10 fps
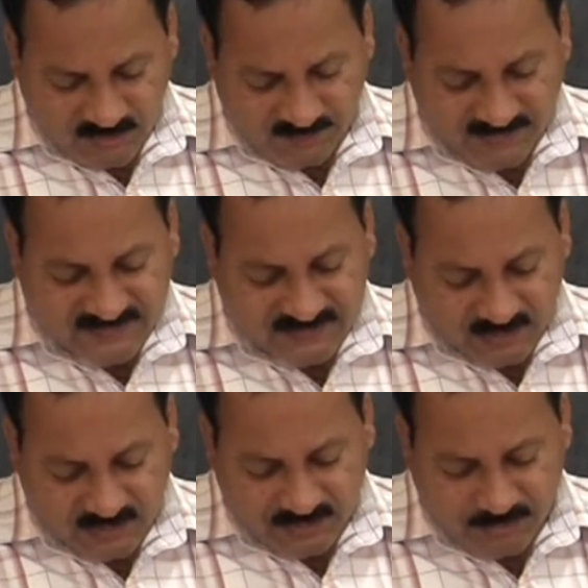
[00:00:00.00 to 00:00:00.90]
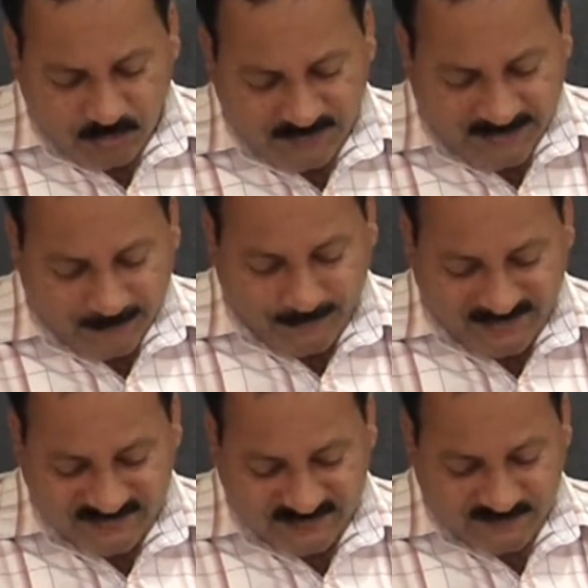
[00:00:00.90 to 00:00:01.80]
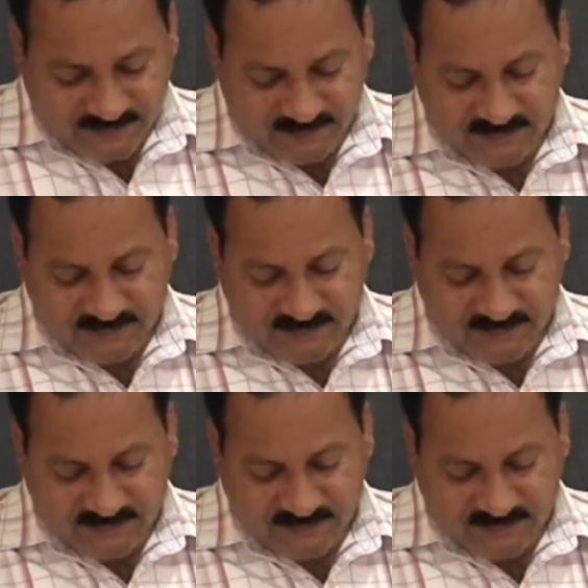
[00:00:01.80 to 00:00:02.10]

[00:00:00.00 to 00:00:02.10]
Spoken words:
That's all. No other entries.